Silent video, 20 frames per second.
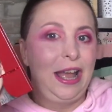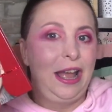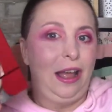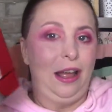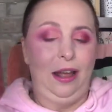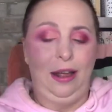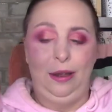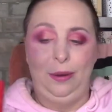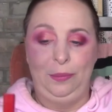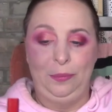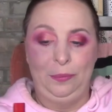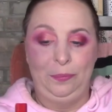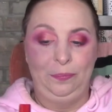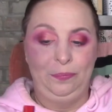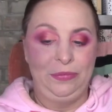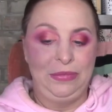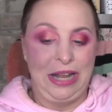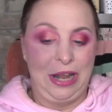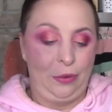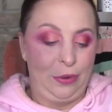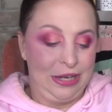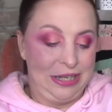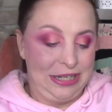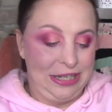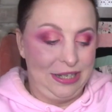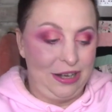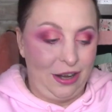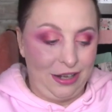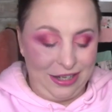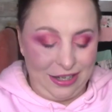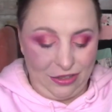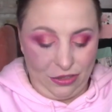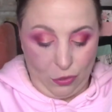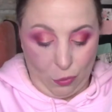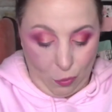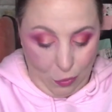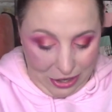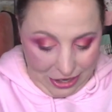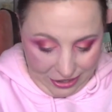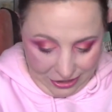Um, now, I did not get the
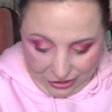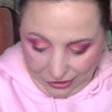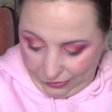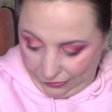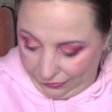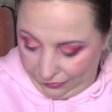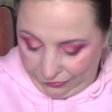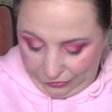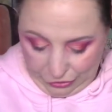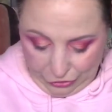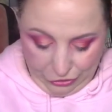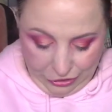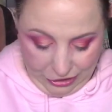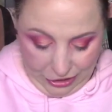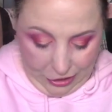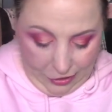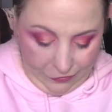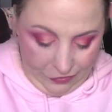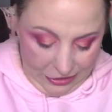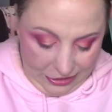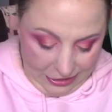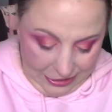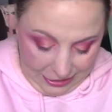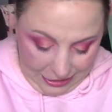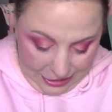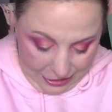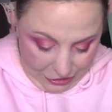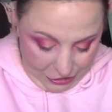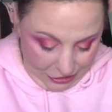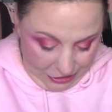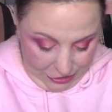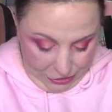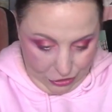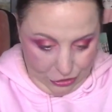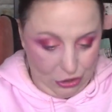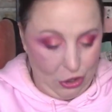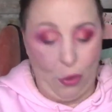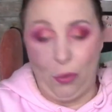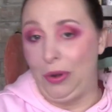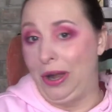white version, obviously. I just
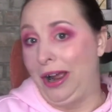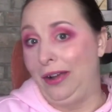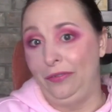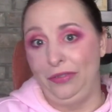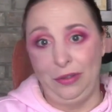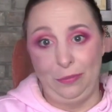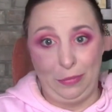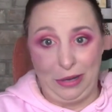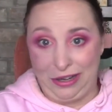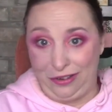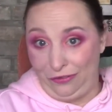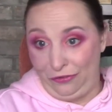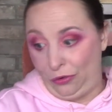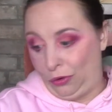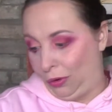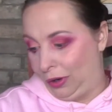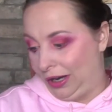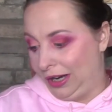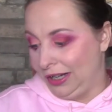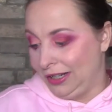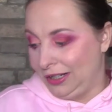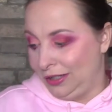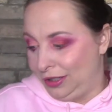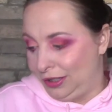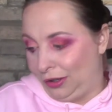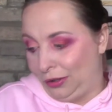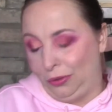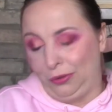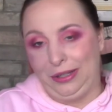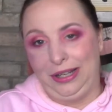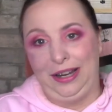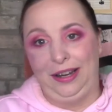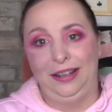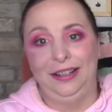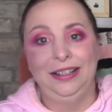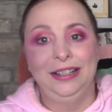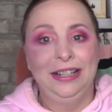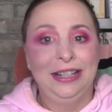don't have the money for it. So, yeah.